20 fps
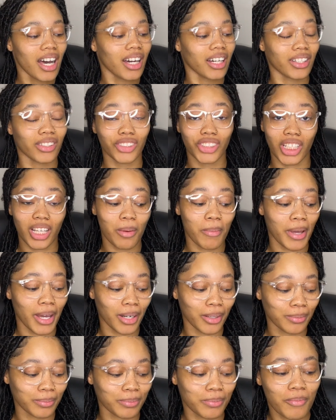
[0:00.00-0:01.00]
go check him
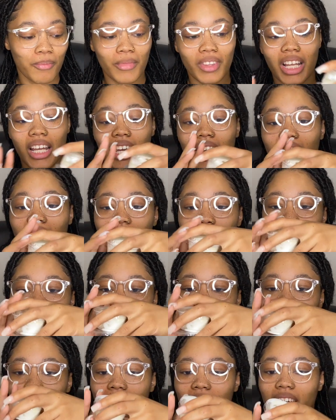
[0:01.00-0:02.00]
out. He gave me
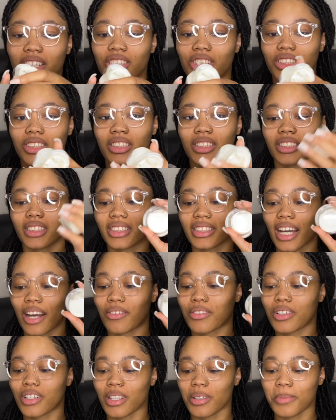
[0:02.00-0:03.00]
some extra
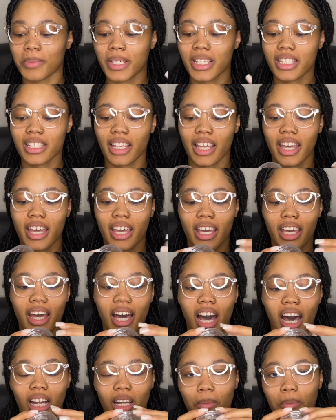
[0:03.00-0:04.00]
sour cream, he said,
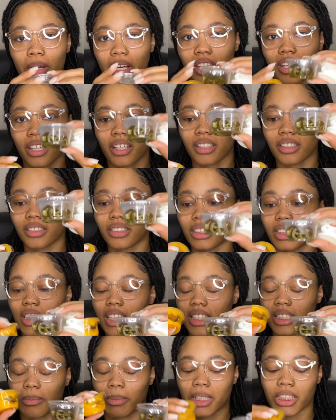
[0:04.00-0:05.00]
jalapenos, and
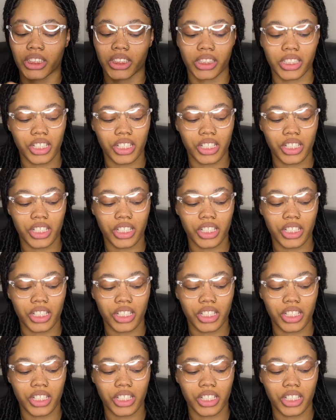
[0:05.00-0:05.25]
some extra